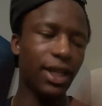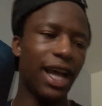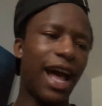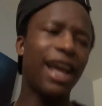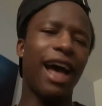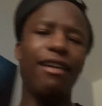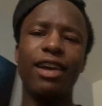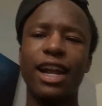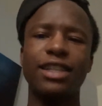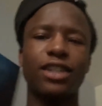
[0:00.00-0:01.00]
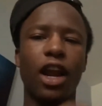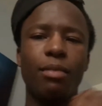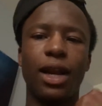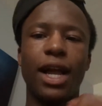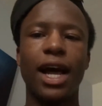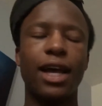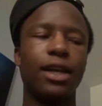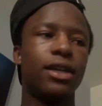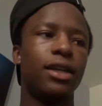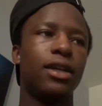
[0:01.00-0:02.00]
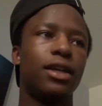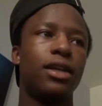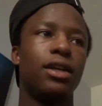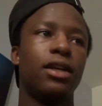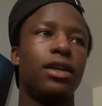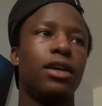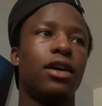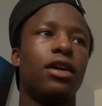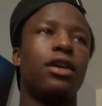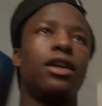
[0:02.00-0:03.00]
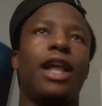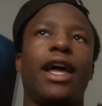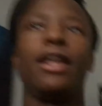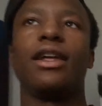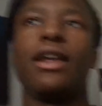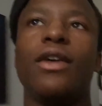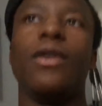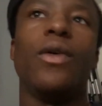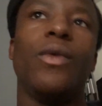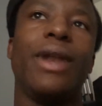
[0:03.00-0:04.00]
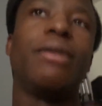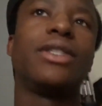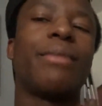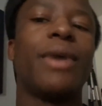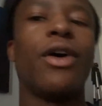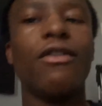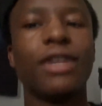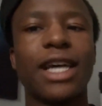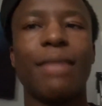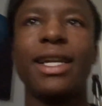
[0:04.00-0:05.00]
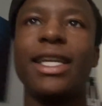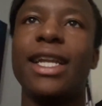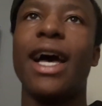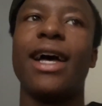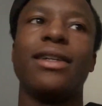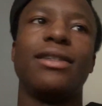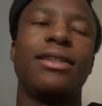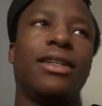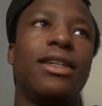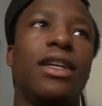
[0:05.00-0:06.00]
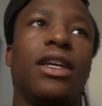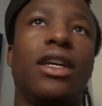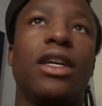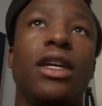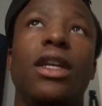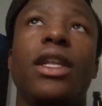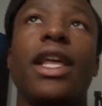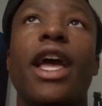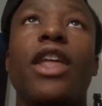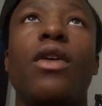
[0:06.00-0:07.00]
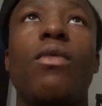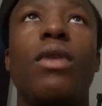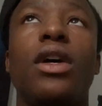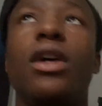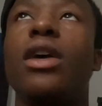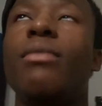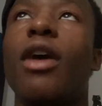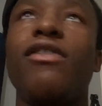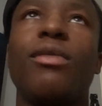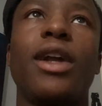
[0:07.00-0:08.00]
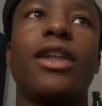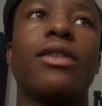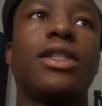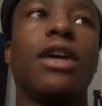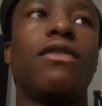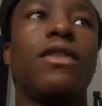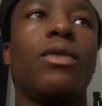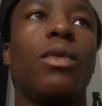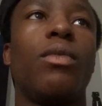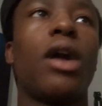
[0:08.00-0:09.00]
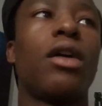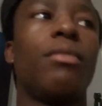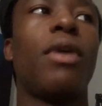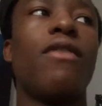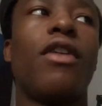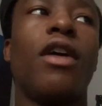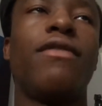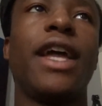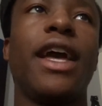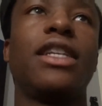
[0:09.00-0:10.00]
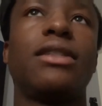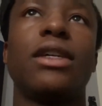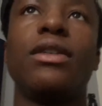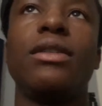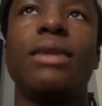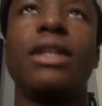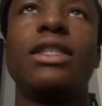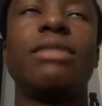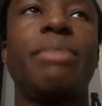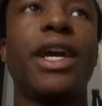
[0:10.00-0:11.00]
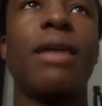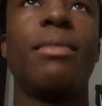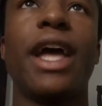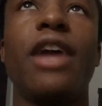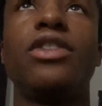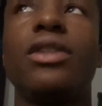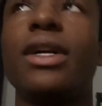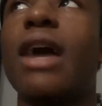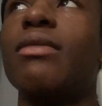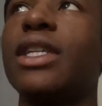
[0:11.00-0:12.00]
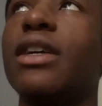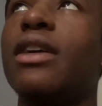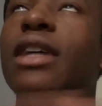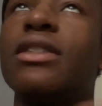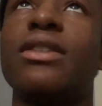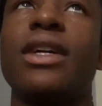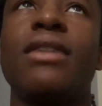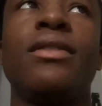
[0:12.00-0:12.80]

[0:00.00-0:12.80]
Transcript: I hear that term a lot. Like, when they was talking about overtime at D-Dot, yeah, you don't want to overwork yourself and work both off days, so you want to just pick up an extra 3 hours here, extra 3.